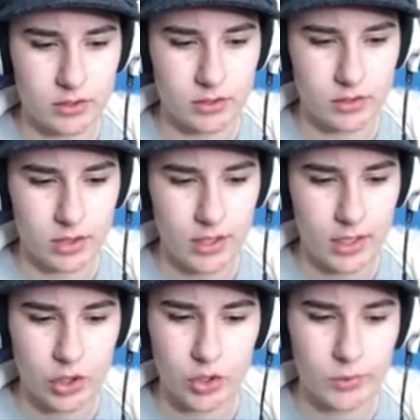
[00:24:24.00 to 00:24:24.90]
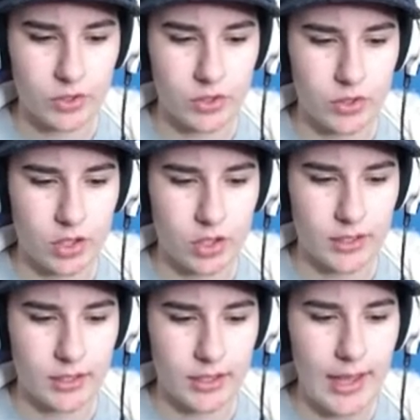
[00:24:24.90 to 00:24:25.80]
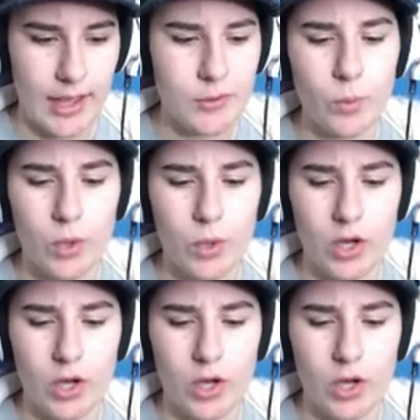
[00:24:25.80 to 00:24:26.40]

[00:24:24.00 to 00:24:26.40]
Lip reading: You are not. How are you late for work?